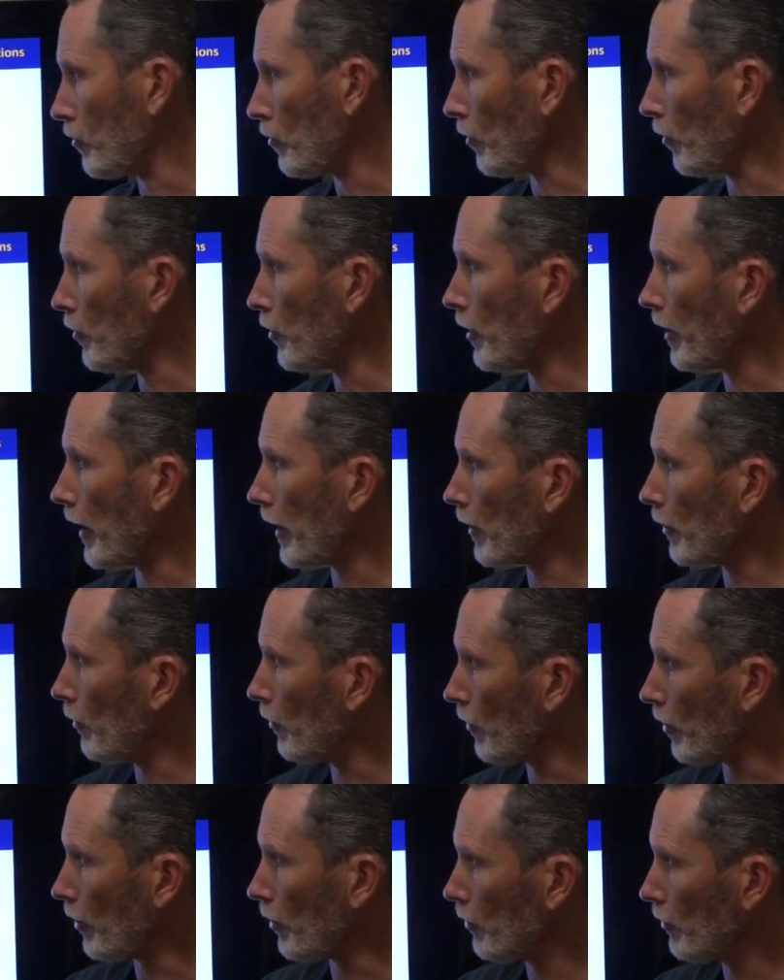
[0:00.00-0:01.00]
So you got to go
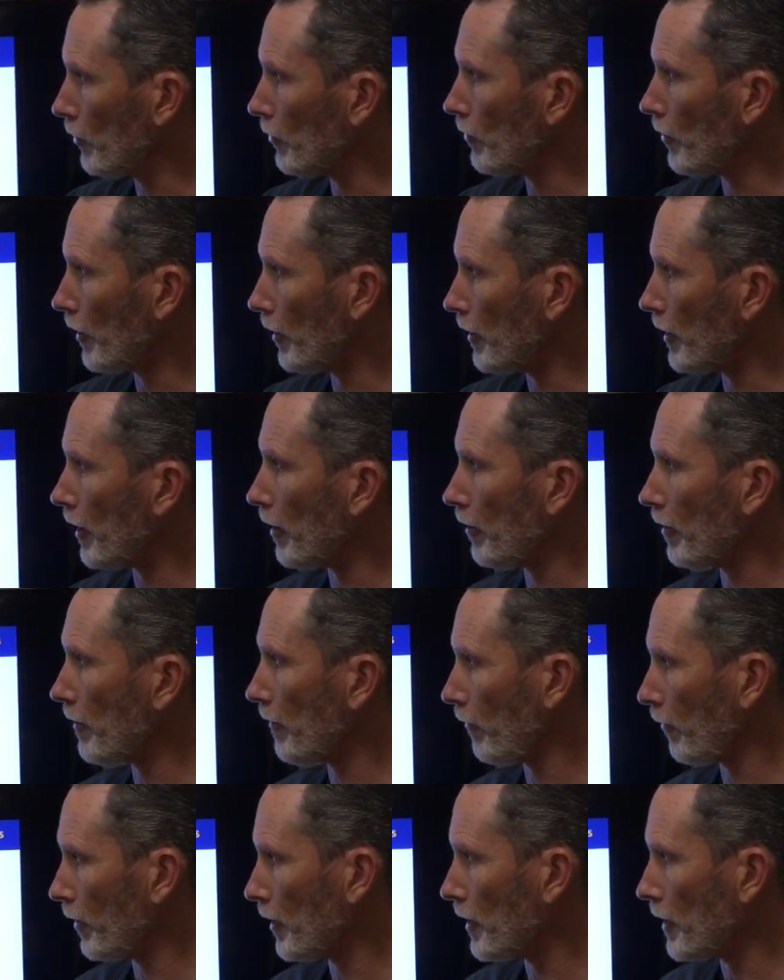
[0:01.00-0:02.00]
on a gluten and
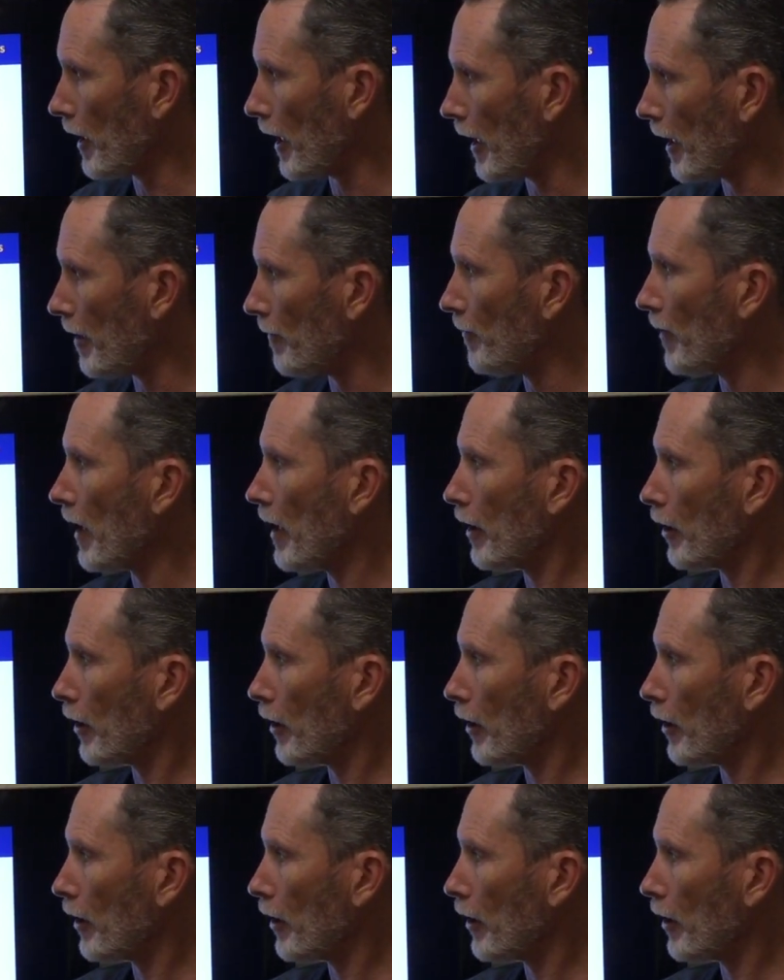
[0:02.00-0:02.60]
dairy free diet.